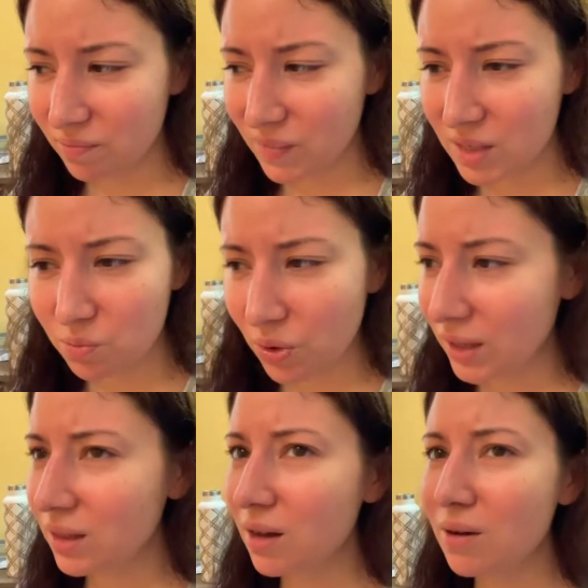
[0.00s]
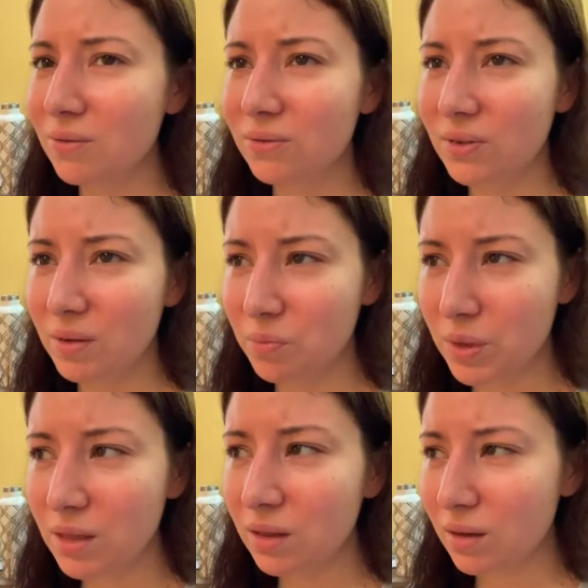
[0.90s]
Spread love and
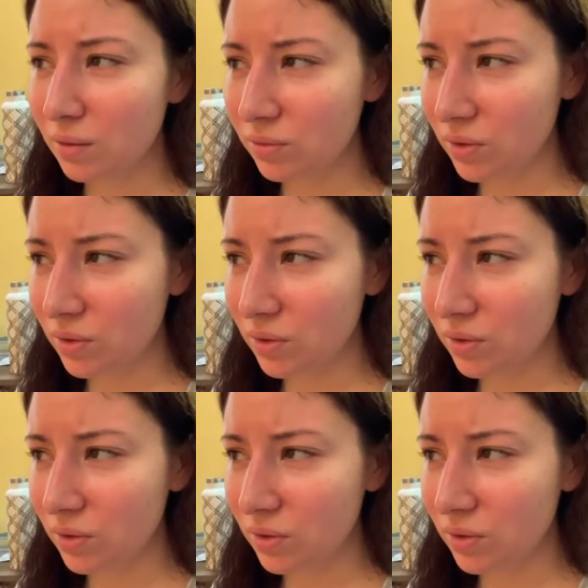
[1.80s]
be love.